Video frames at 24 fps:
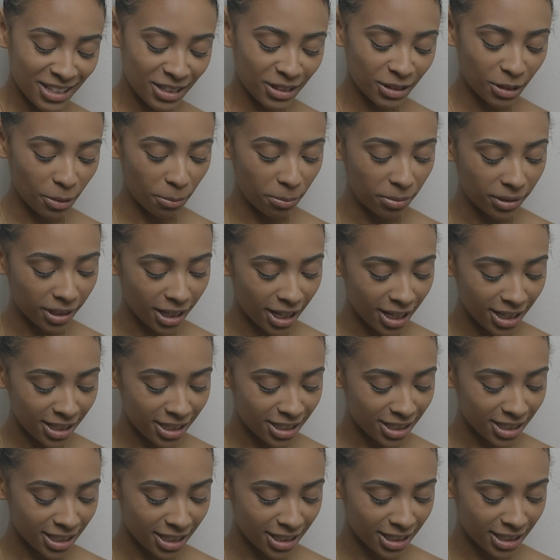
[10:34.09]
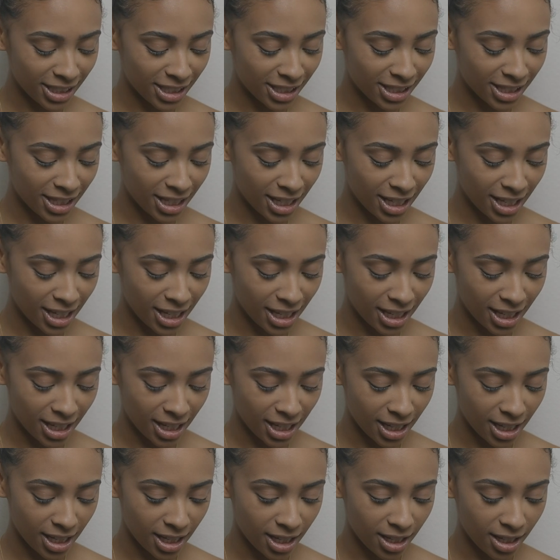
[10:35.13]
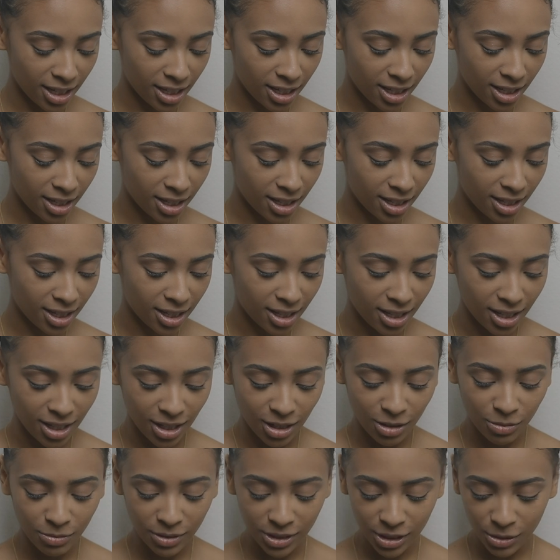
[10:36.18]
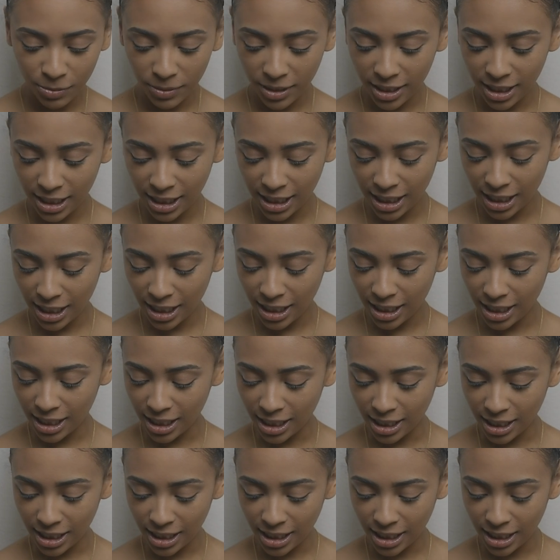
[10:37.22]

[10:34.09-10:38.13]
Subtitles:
The blush, this is the, which one is this?